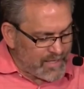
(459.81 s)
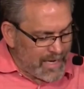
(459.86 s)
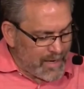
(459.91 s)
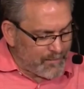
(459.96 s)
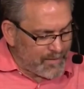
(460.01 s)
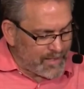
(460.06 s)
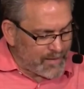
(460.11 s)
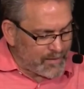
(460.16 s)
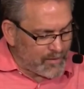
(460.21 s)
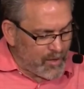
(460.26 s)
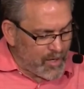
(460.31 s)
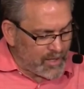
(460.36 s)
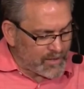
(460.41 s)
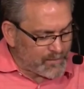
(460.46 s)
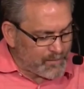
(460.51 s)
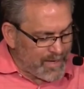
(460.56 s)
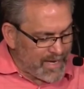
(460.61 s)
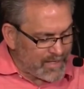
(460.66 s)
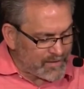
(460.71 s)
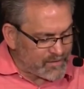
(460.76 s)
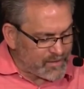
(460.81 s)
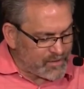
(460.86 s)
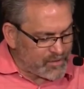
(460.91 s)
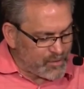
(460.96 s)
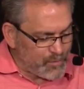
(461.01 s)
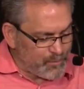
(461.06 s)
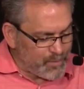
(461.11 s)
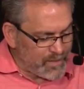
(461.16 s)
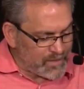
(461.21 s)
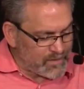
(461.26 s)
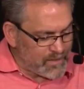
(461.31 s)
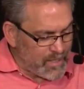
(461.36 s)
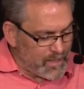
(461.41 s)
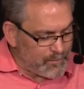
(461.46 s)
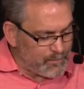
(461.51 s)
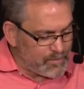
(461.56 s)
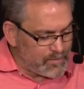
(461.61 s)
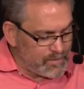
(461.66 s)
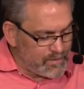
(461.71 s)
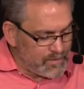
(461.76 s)
and how many large baskets you picked
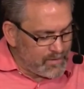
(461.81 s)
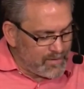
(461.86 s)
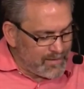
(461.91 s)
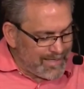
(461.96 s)
up?